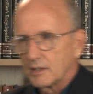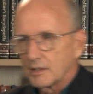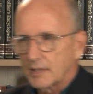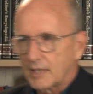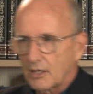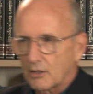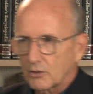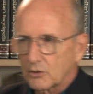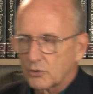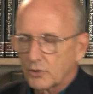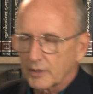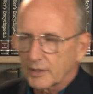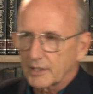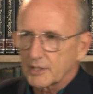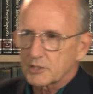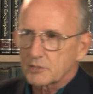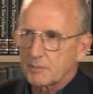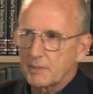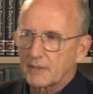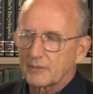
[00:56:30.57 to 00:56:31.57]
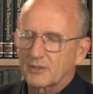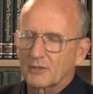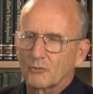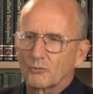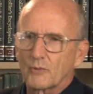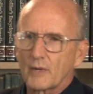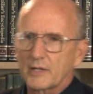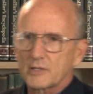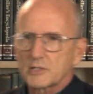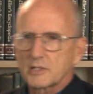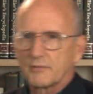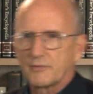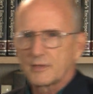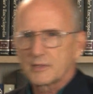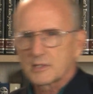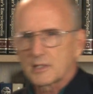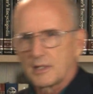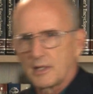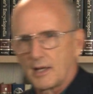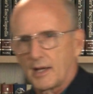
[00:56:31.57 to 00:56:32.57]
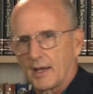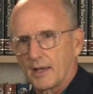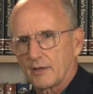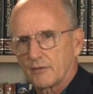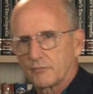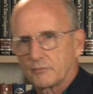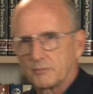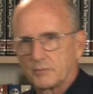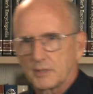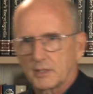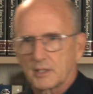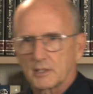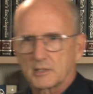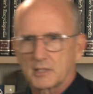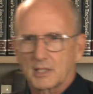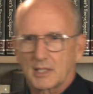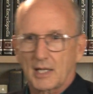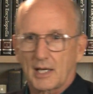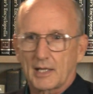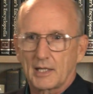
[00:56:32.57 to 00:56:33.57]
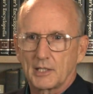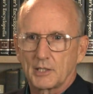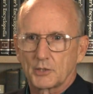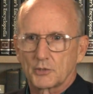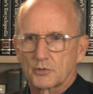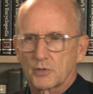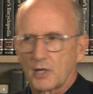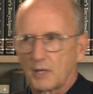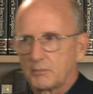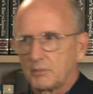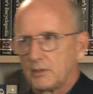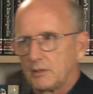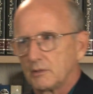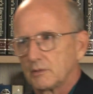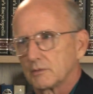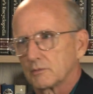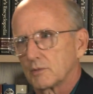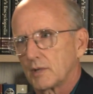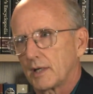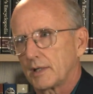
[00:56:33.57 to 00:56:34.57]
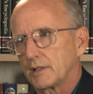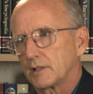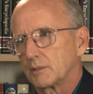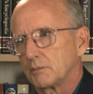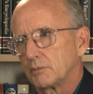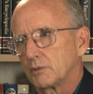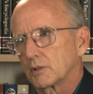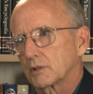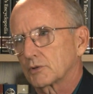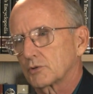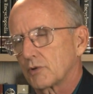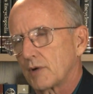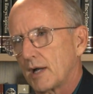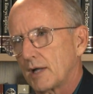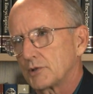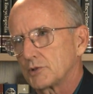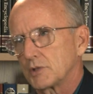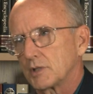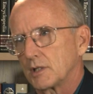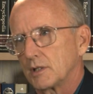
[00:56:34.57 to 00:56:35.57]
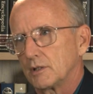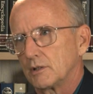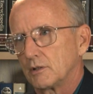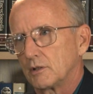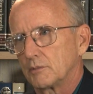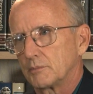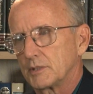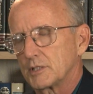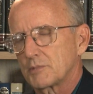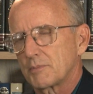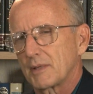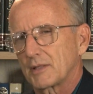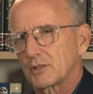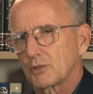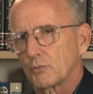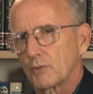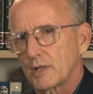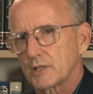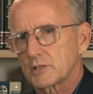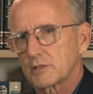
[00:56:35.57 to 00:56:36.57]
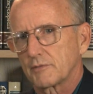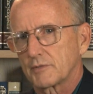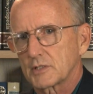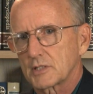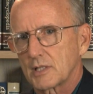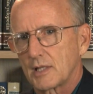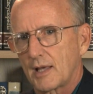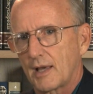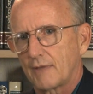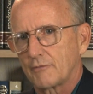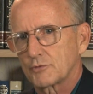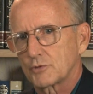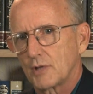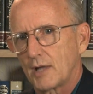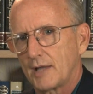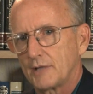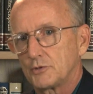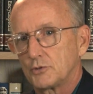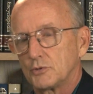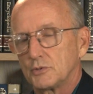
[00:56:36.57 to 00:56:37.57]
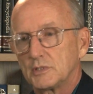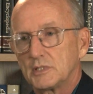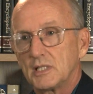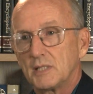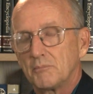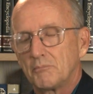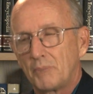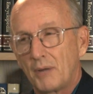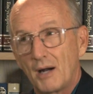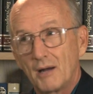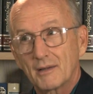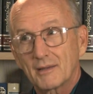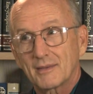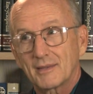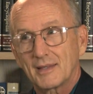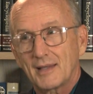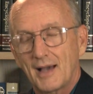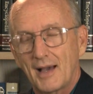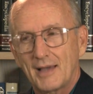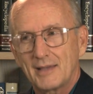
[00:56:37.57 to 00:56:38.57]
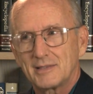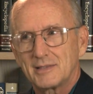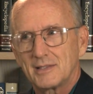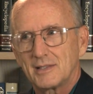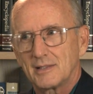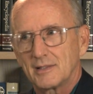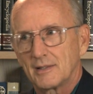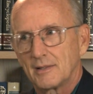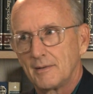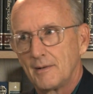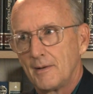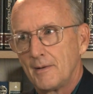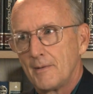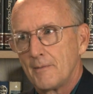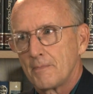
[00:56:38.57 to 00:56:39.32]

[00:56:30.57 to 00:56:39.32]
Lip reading: Carroll Quigley spent the rest of his life, because he got into trouble writing the book Tragedy and Hope, he spent the rest of his life trying to debunk the idea